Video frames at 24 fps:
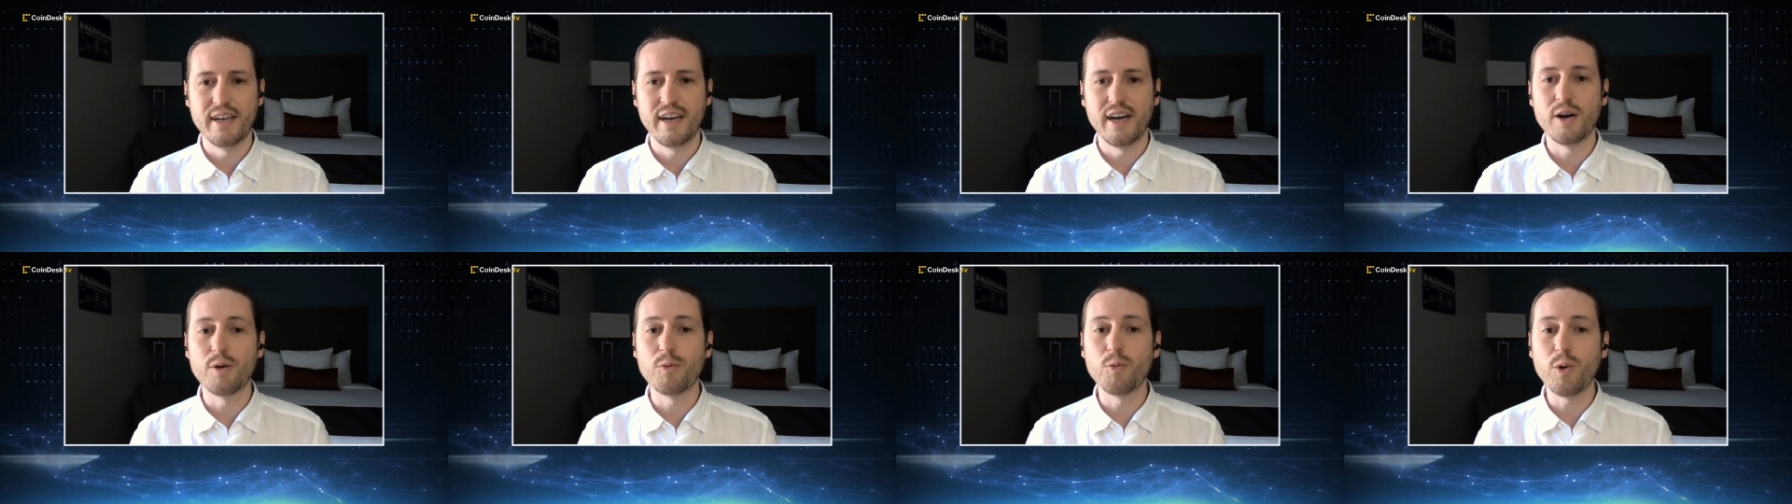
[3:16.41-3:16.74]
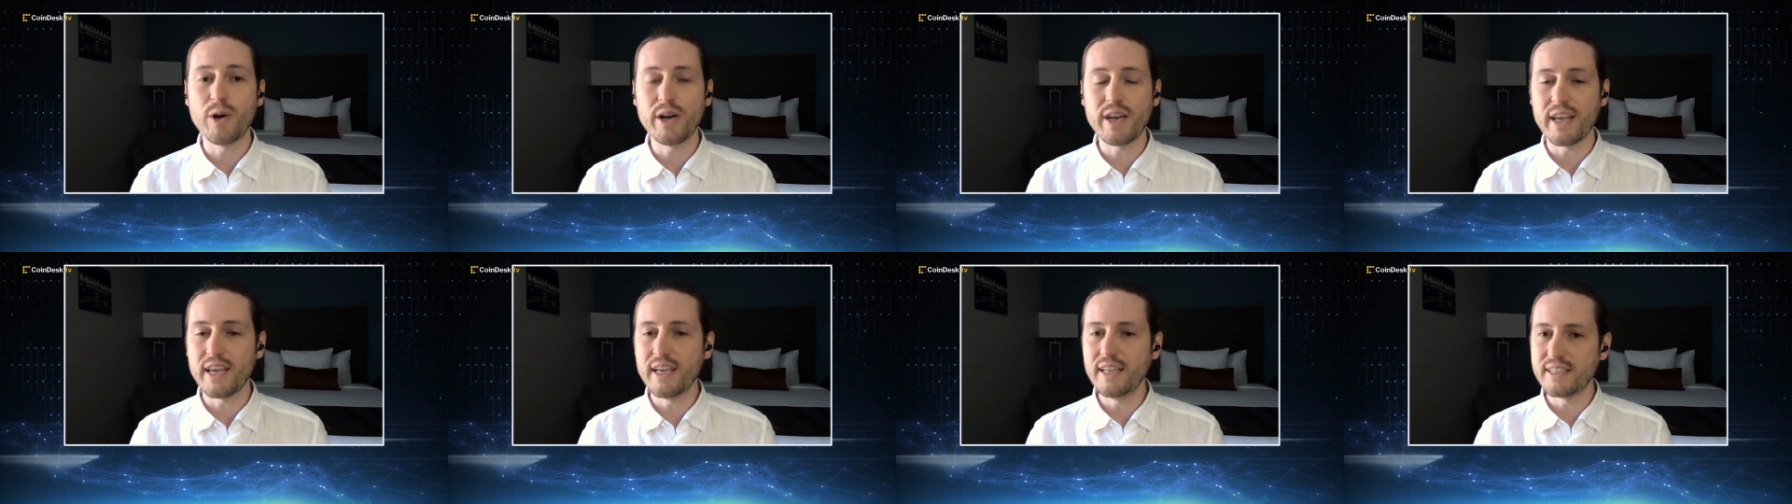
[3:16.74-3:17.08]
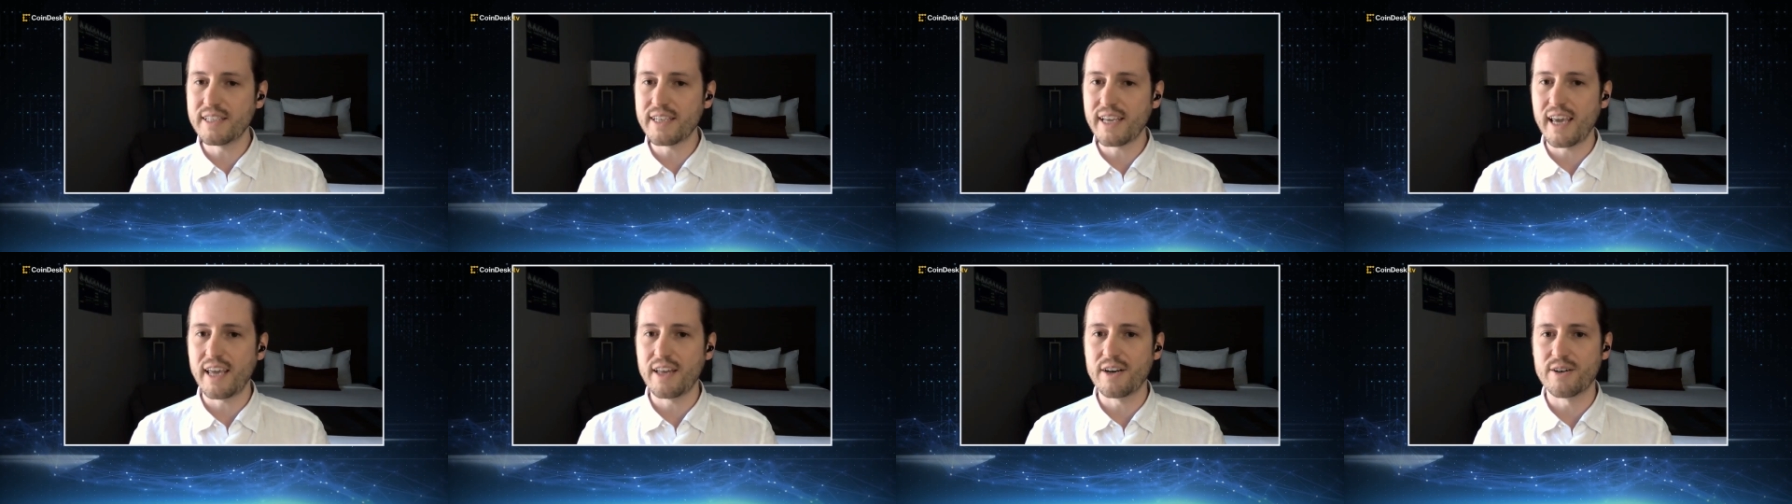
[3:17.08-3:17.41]
One
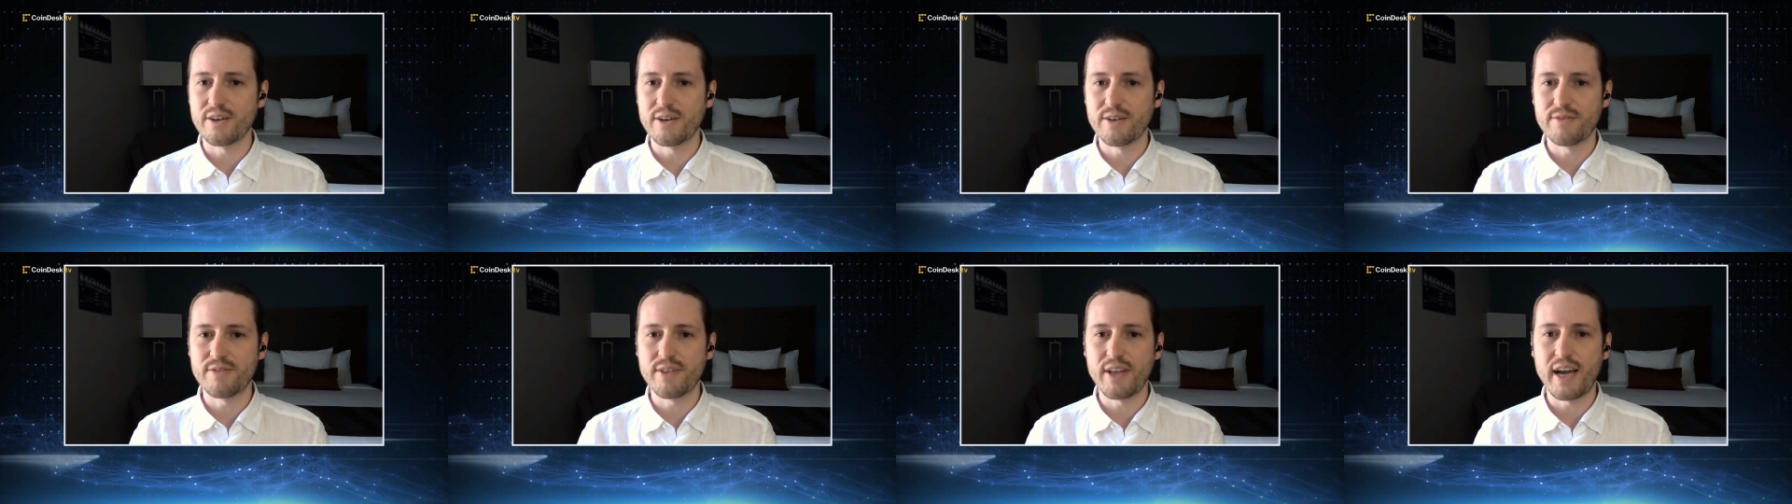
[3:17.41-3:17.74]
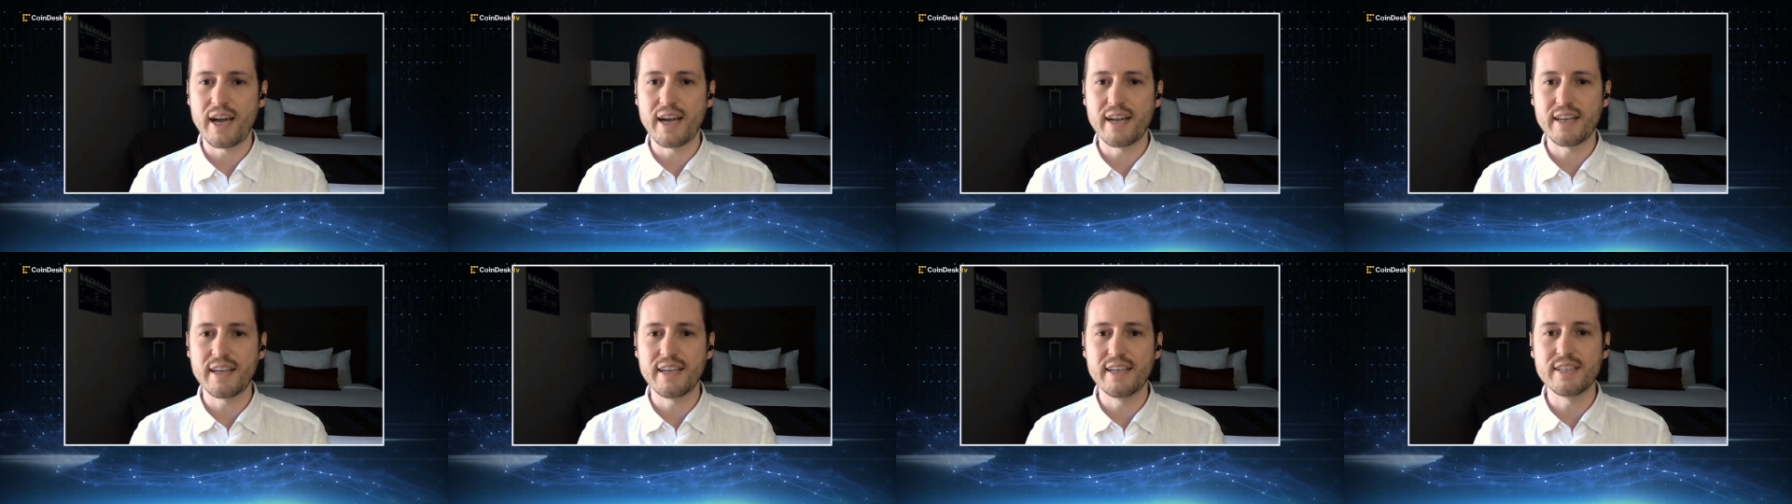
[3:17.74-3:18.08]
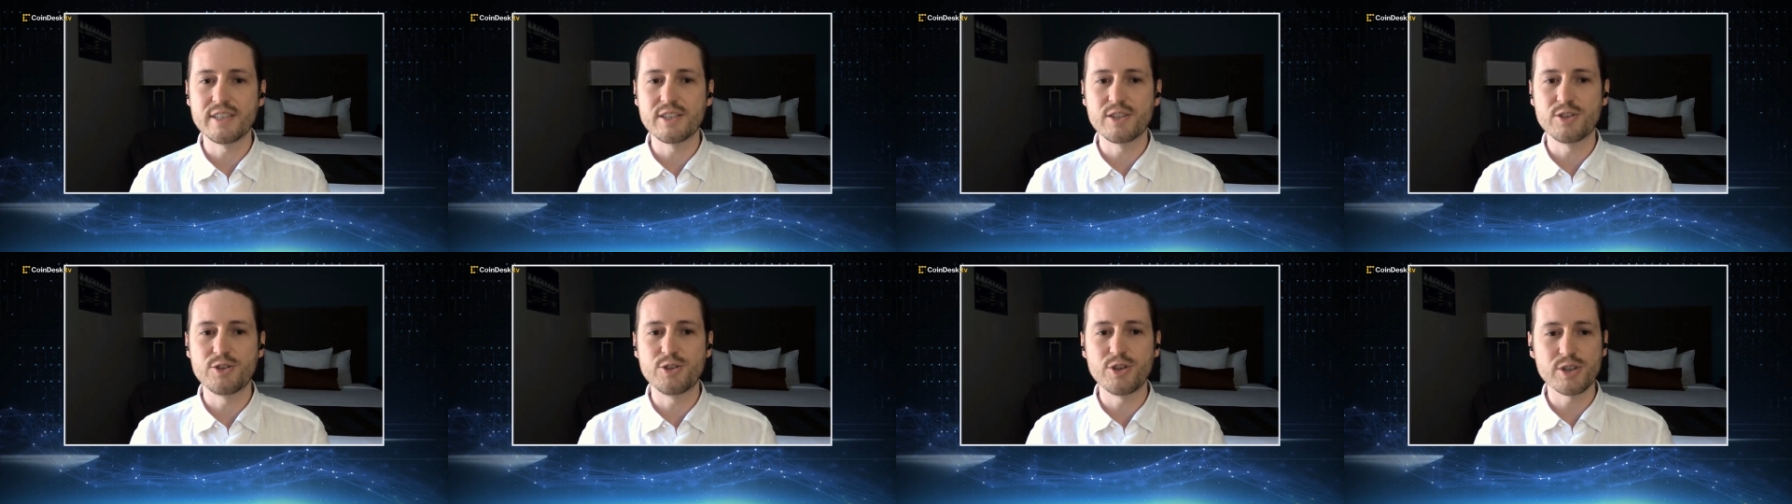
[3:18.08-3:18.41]
indicator of that
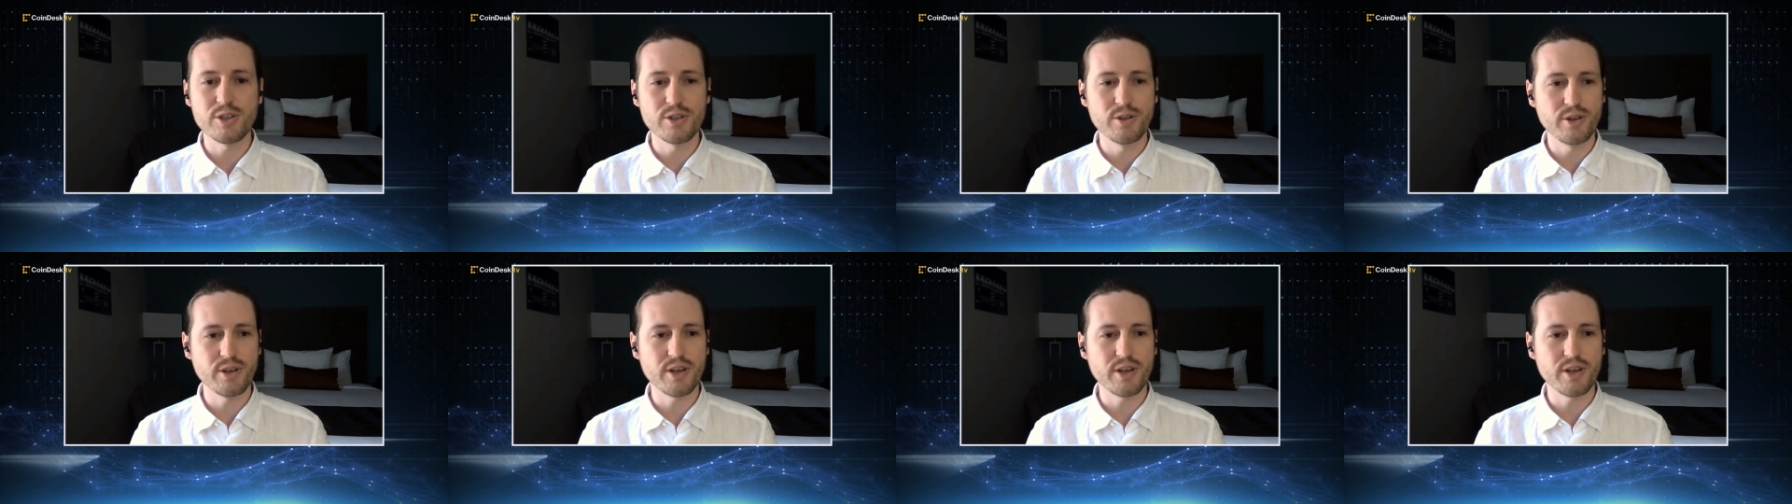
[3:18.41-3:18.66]
is just